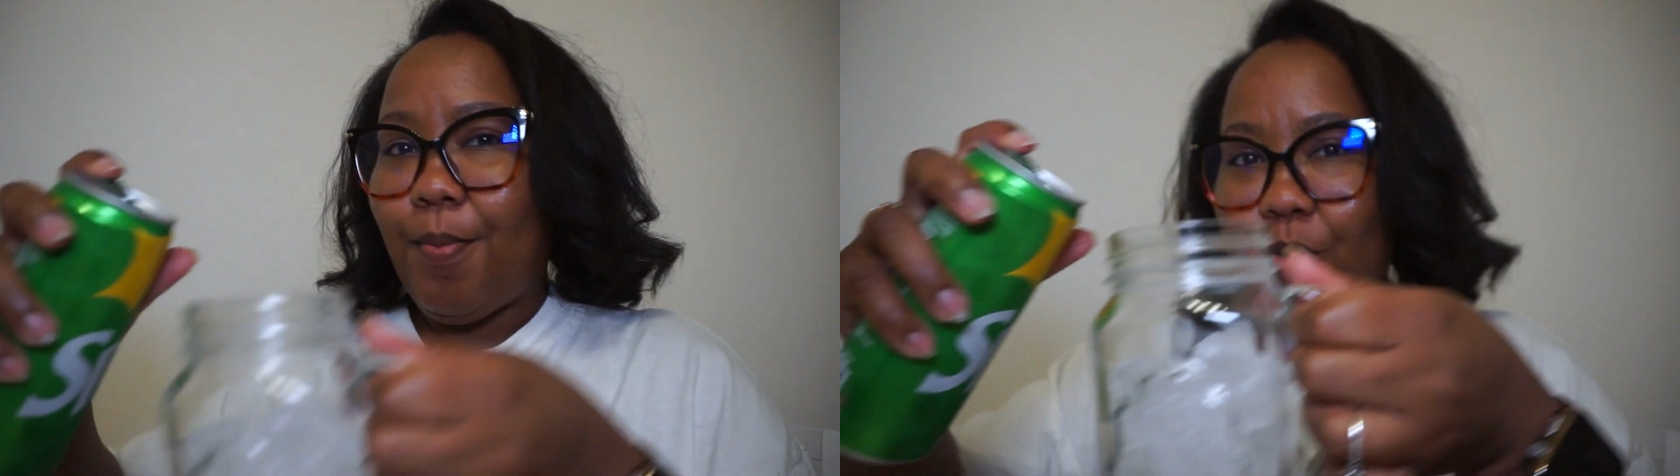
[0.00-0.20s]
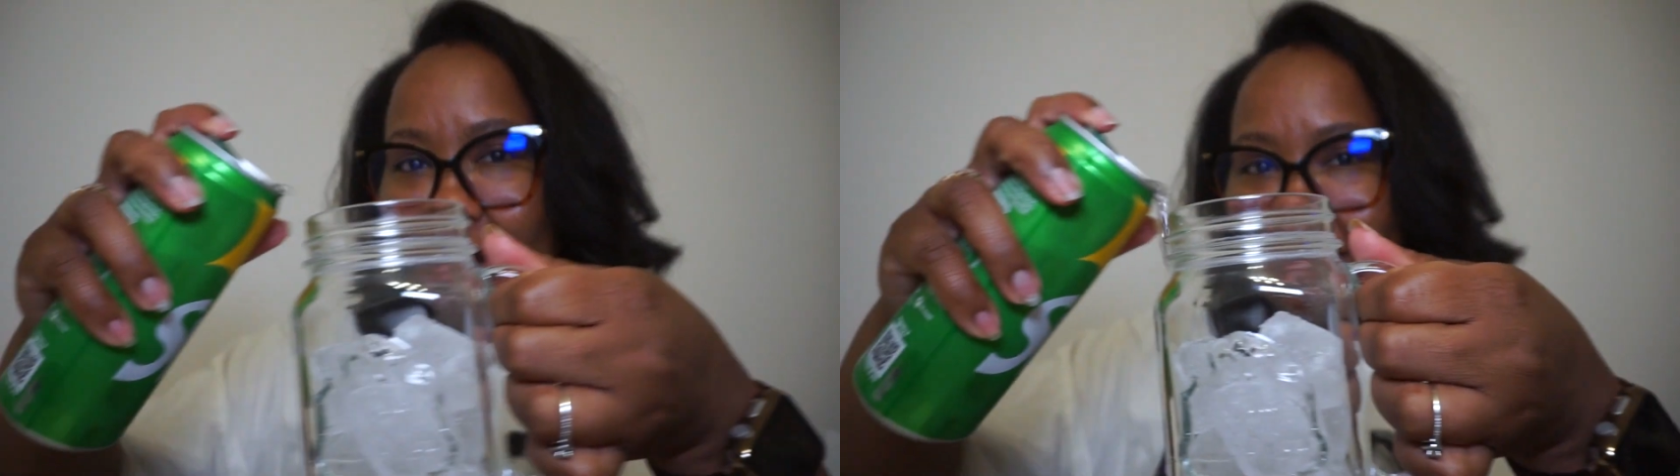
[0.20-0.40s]

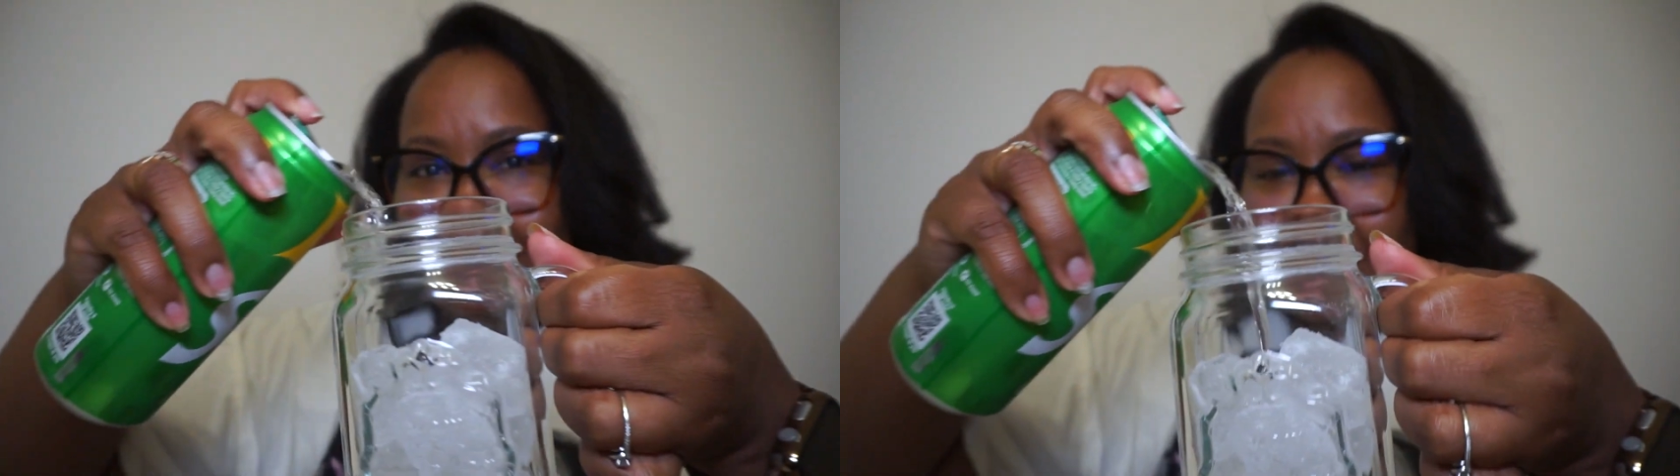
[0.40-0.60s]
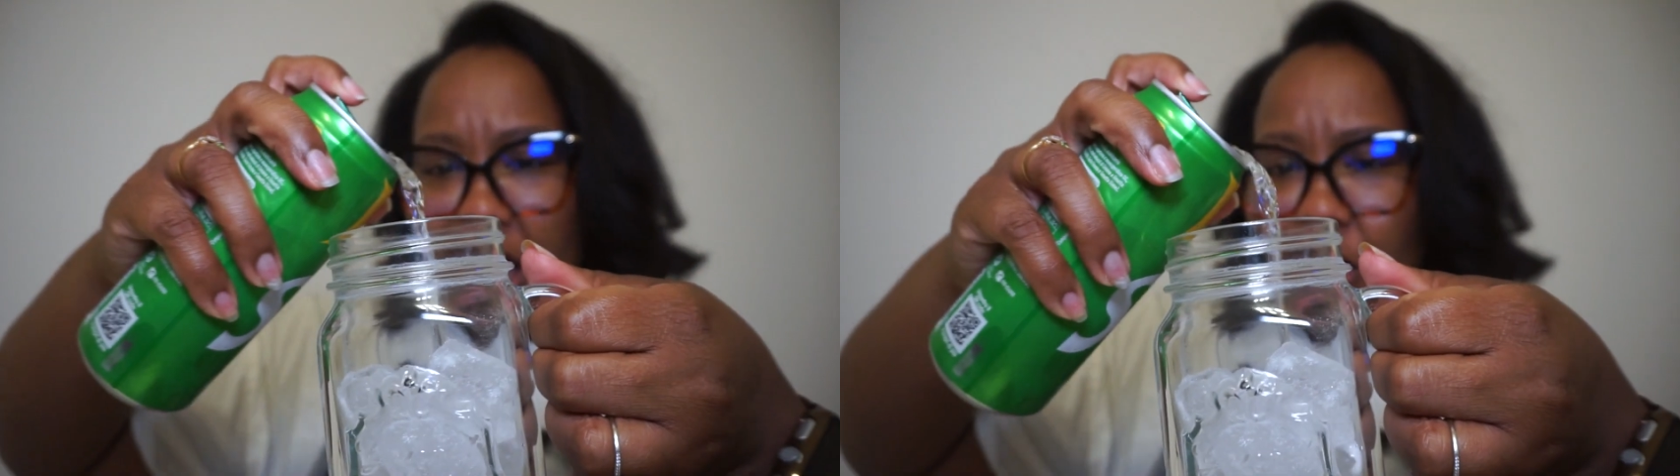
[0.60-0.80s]
pour that
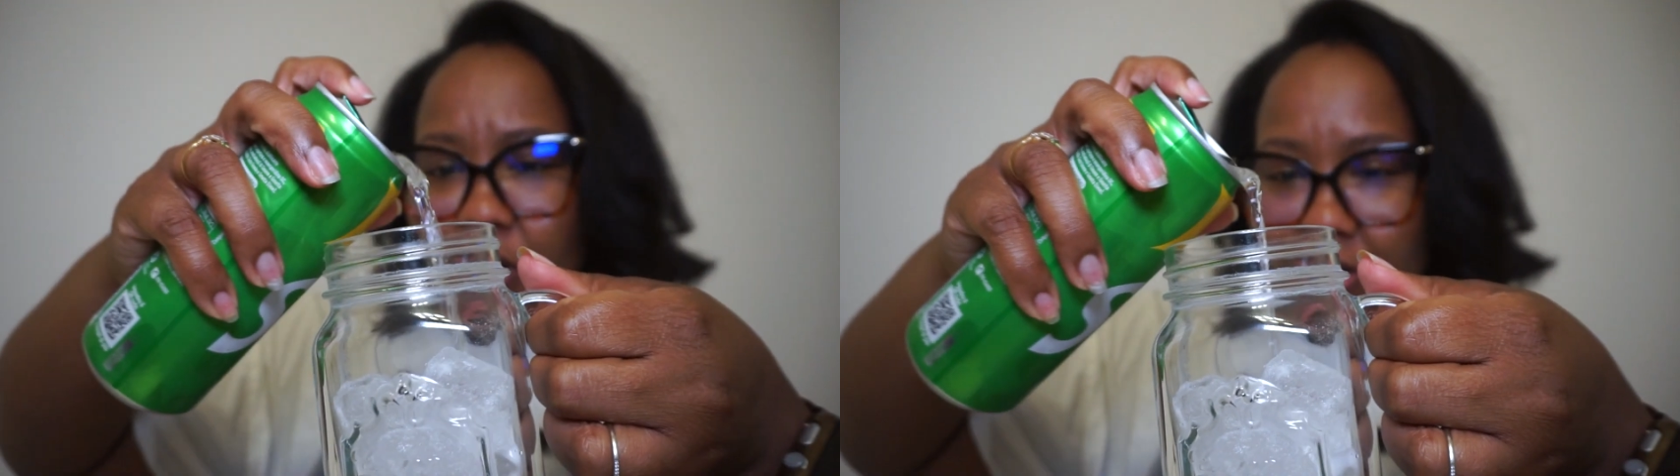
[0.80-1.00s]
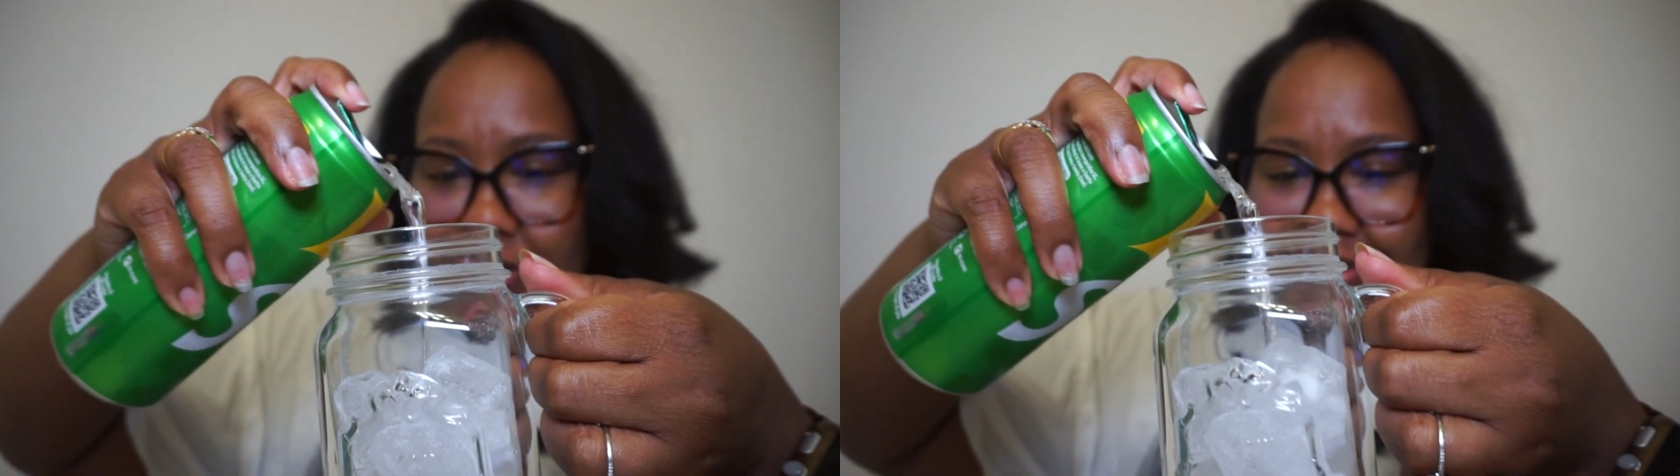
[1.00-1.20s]
in your cup.
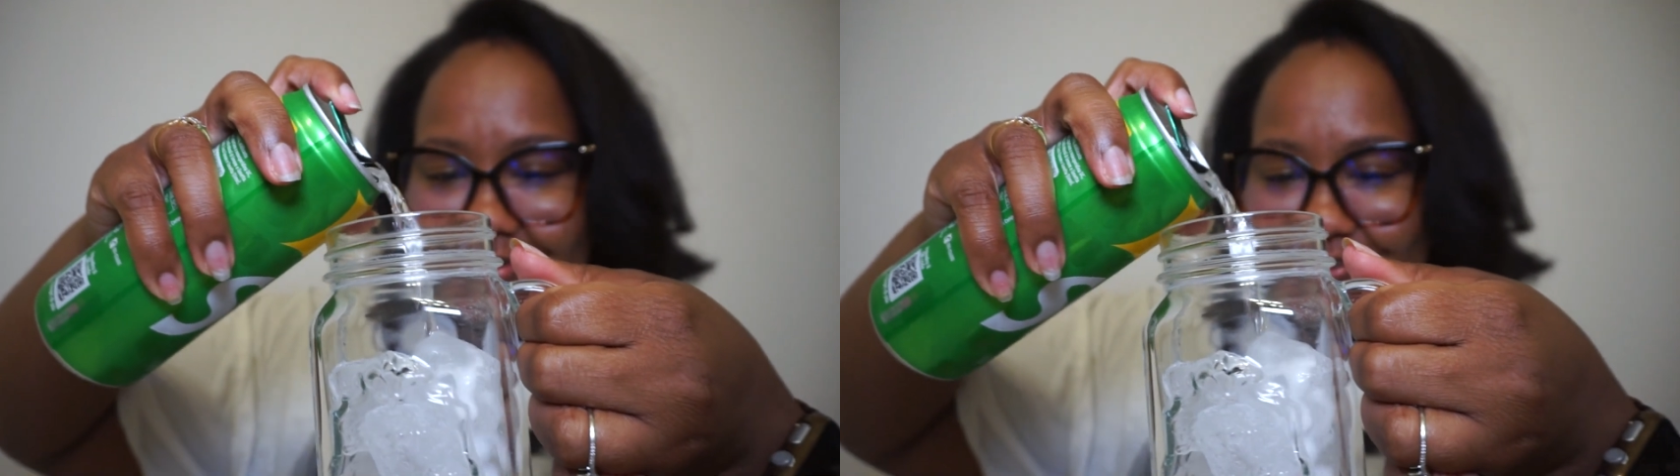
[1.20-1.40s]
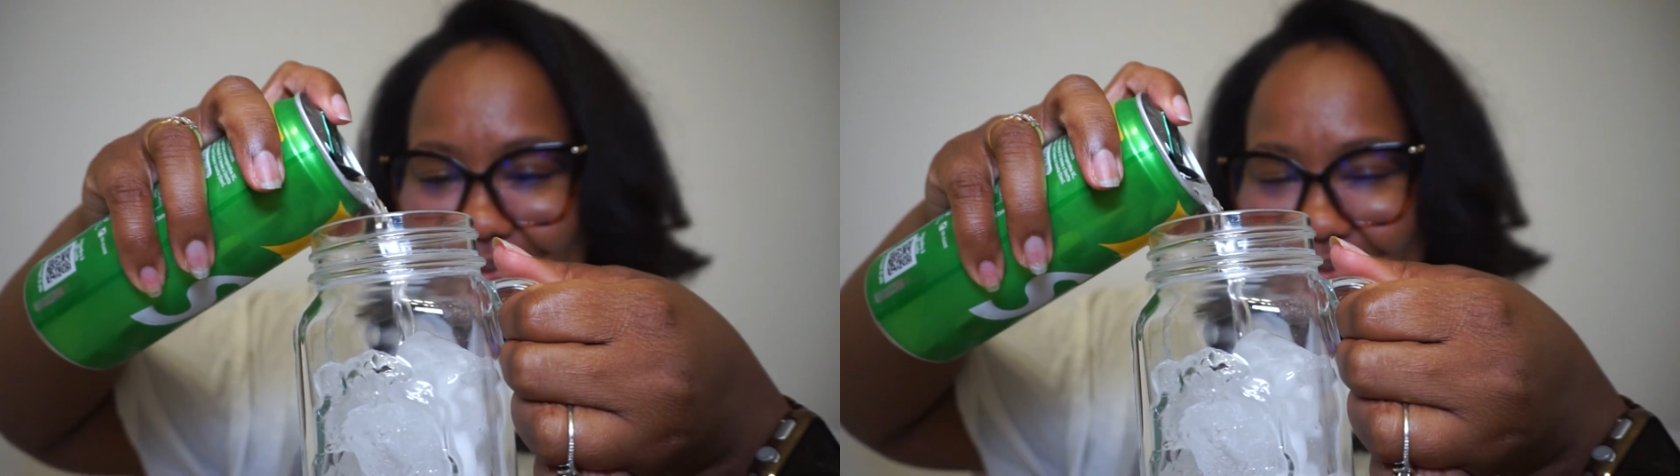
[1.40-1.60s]
Oh,
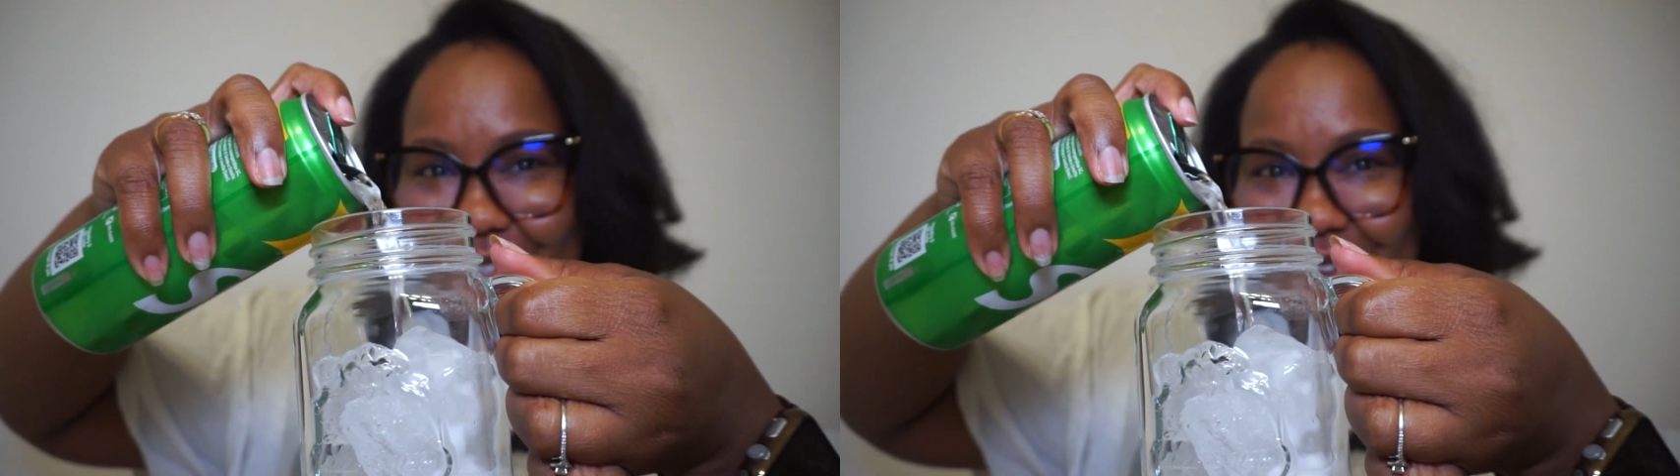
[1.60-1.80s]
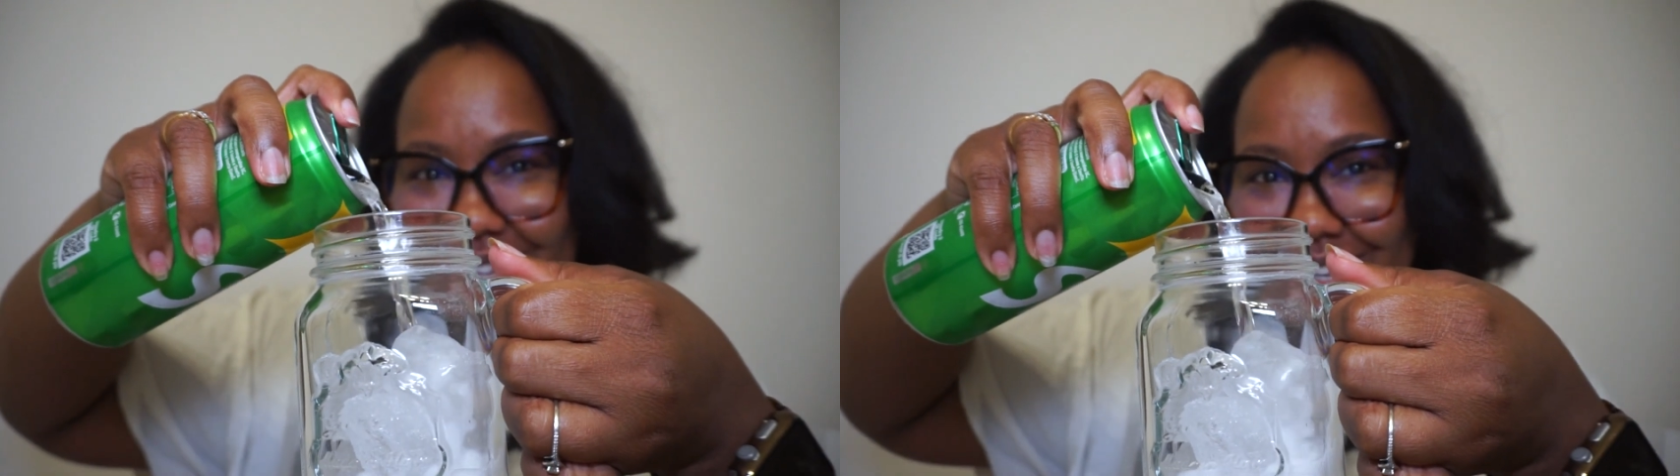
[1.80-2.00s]

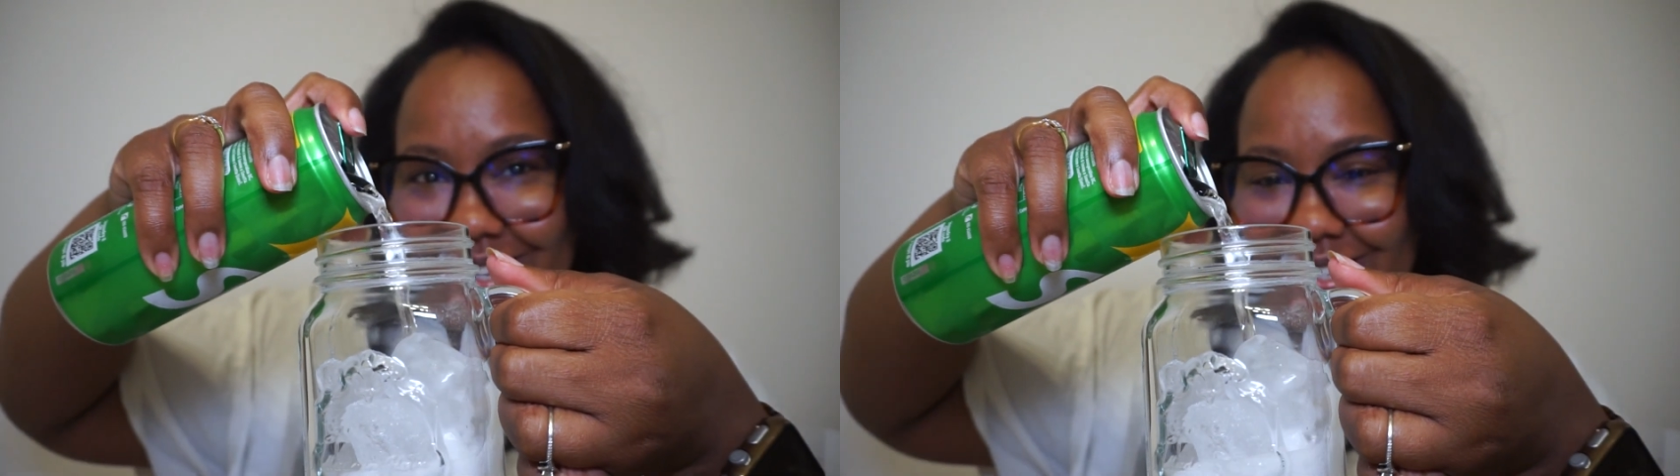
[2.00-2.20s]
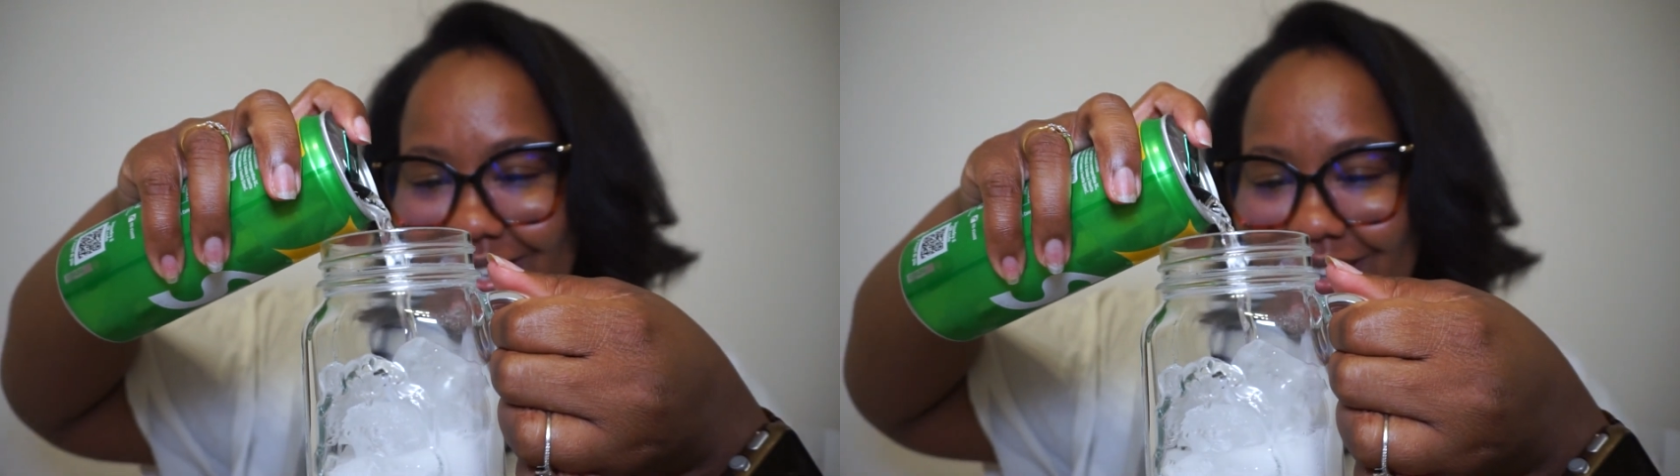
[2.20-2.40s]
too
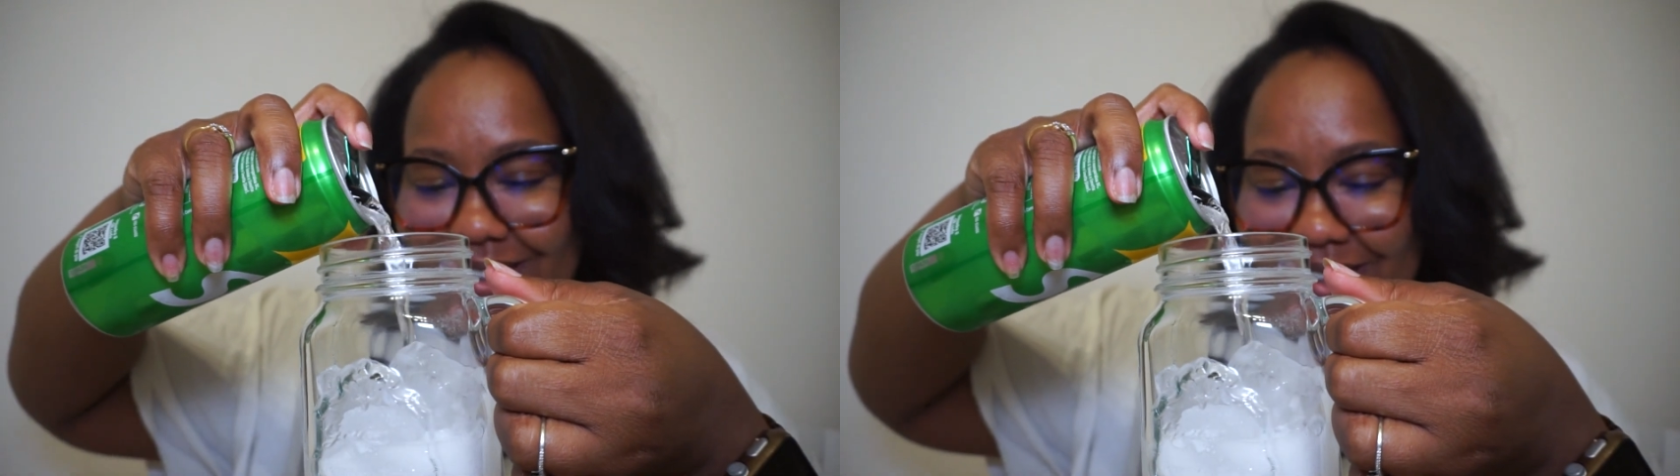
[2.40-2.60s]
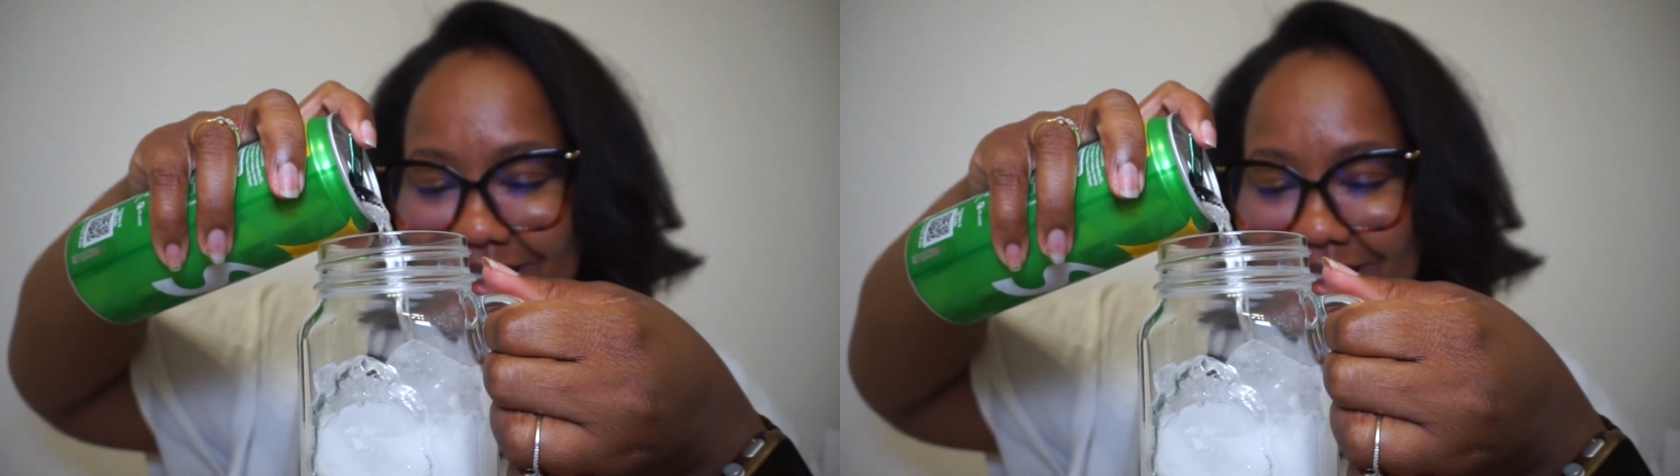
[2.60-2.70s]
excited.